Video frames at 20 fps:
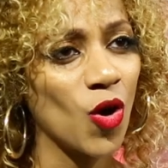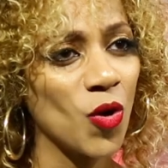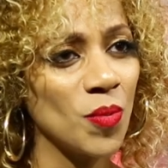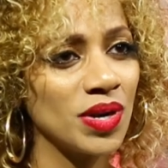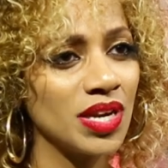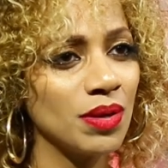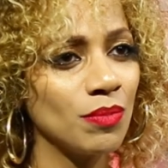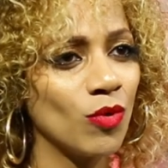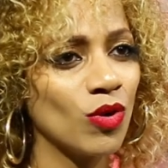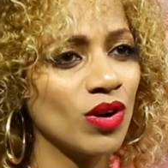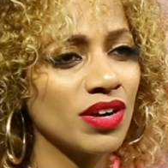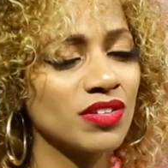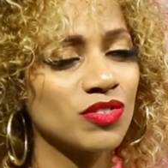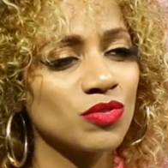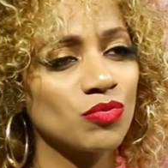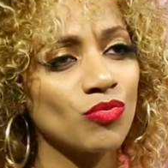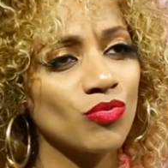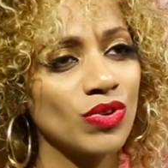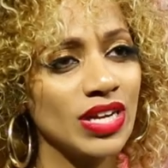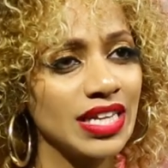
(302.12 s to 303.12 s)
home anymore and
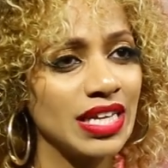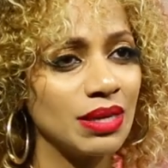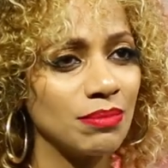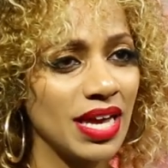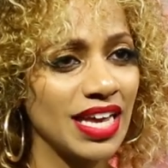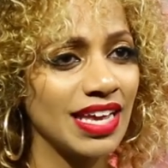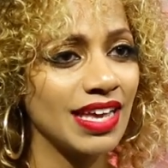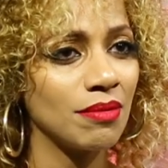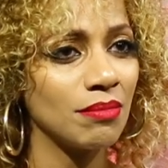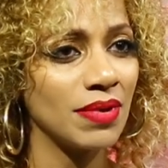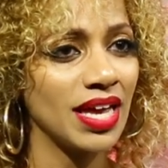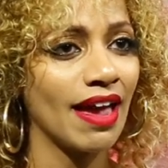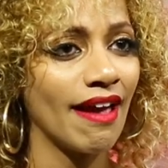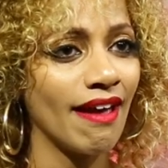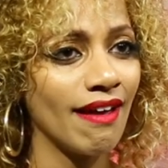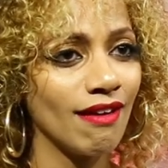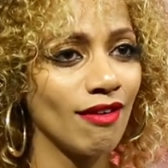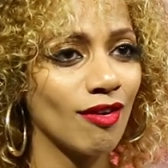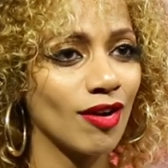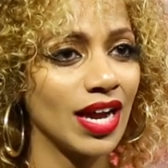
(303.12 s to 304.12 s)
it's really making me
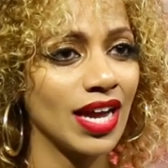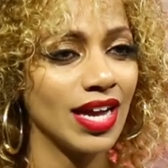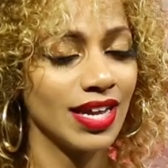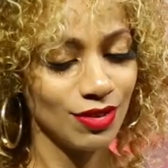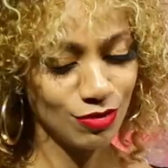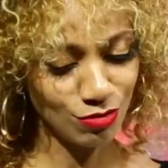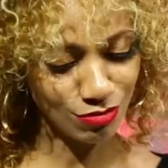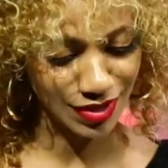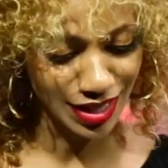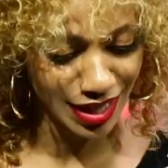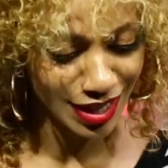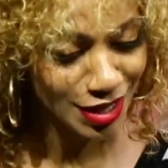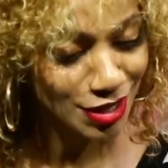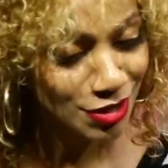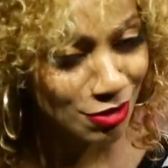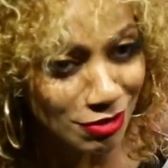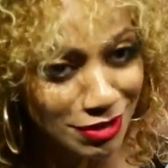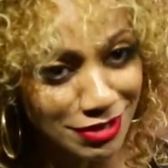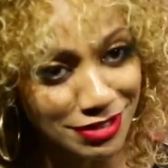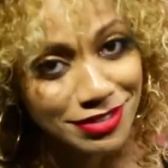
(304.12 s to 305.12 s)
angry. And
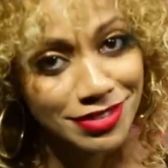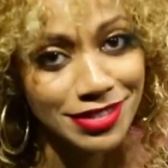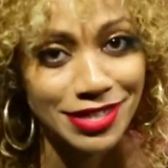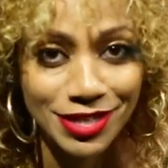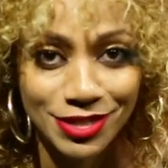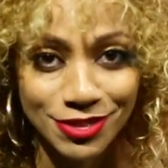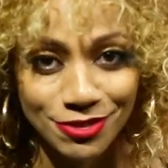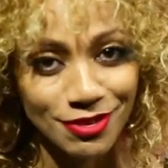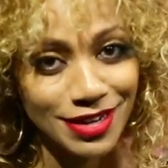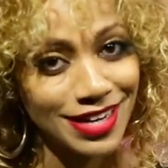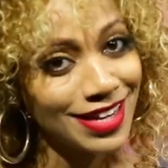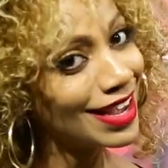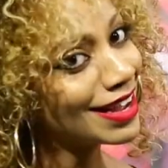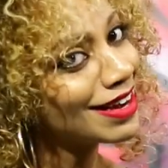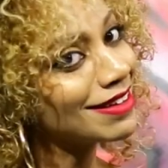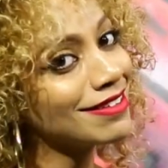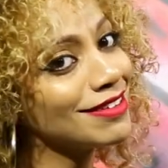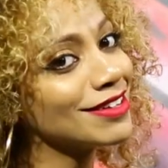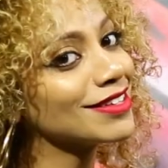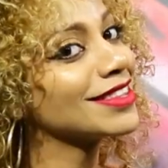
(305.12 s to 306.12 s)
you can see it, Shwetty
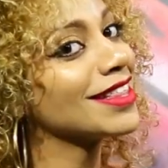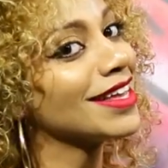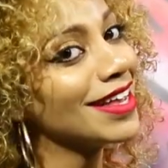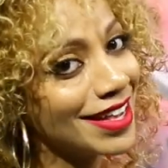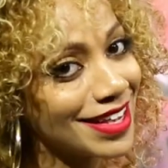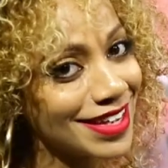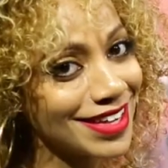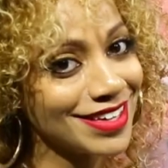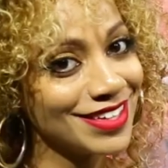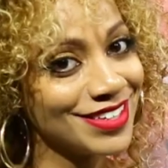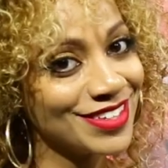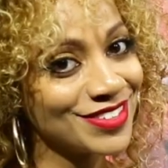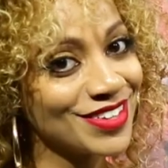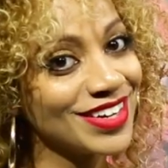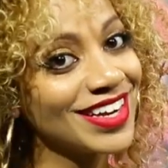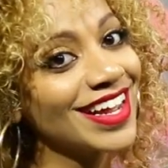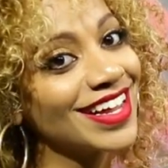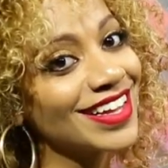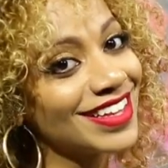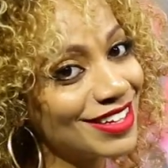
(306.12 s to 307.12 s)
got a little thick.
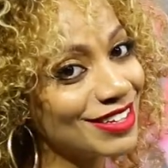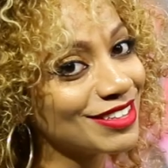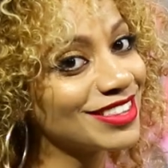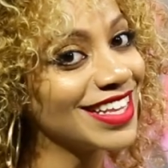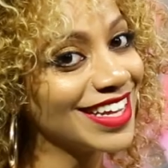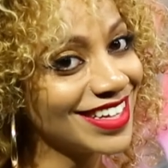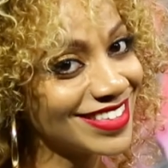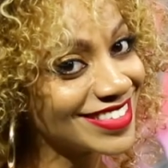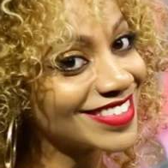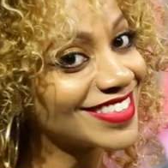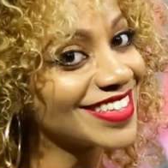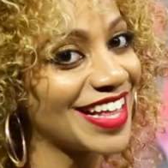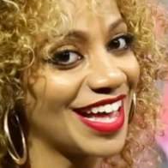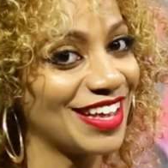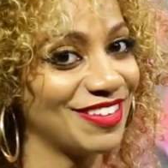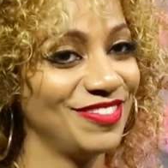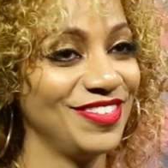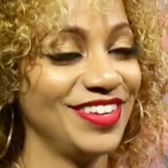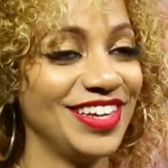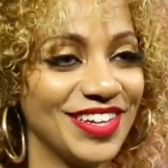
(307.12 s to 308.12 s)
Shwetty got a little thick since the
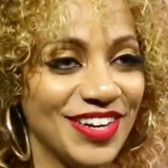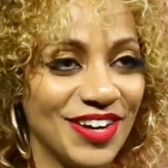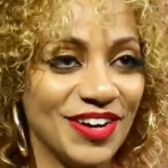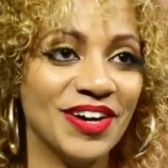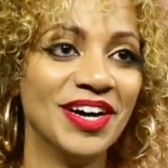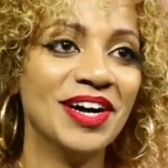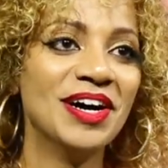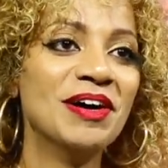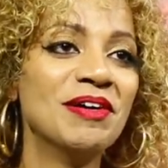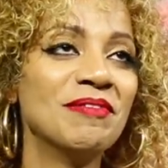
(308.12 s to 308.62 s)
last video.